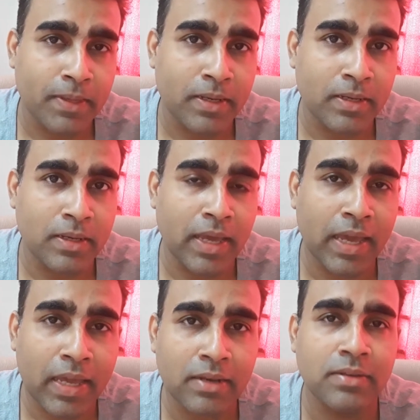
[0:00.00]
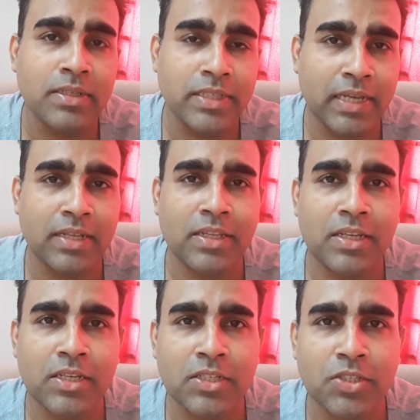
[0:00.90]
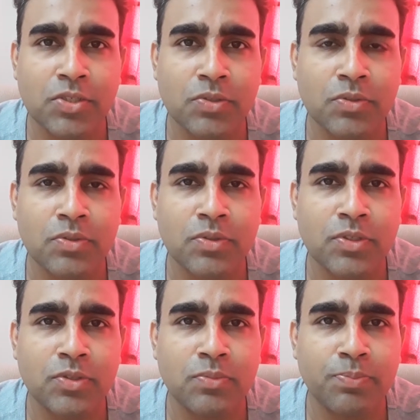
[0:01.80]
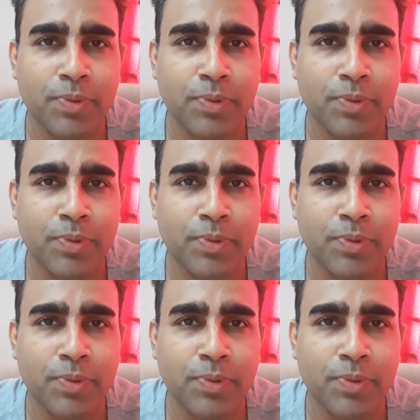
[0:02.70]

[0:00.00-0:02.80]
and the second thing is to